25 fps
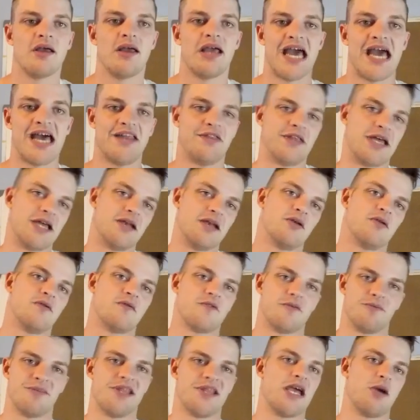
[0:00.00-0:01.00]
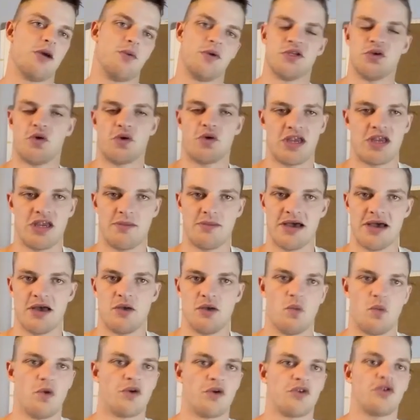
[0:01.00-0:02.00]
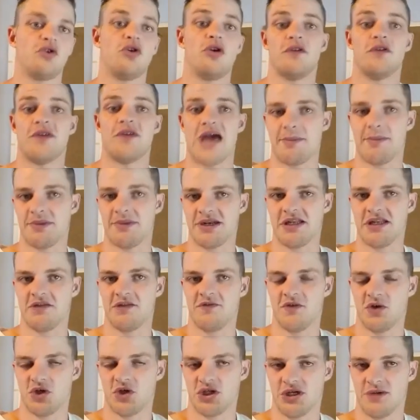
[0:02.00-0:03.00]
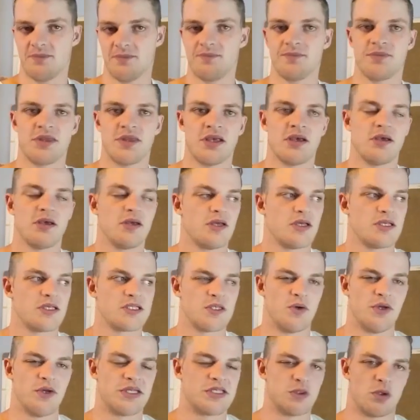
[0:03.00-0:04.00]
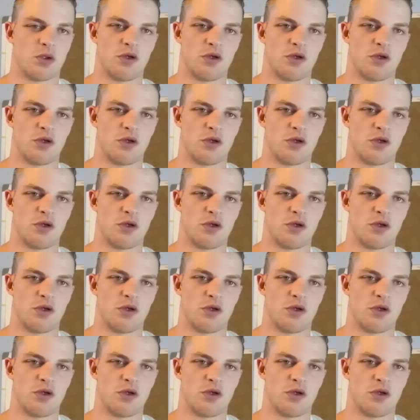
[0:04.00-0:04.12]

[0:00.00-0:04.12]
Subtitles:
And then from there, we're talking about what could have happened in the future. So it's sort of